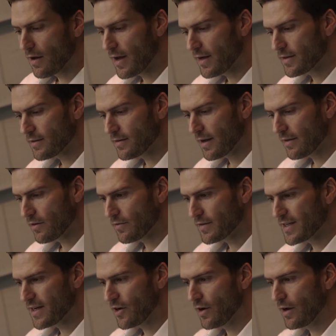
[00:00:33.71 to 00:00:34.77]
that's
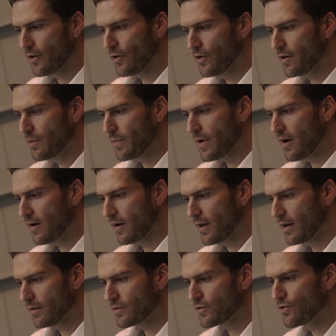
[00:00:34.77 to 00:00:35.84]
obviously occurred in
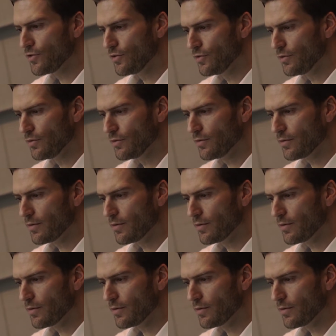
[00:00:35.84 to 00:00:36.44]
parallel to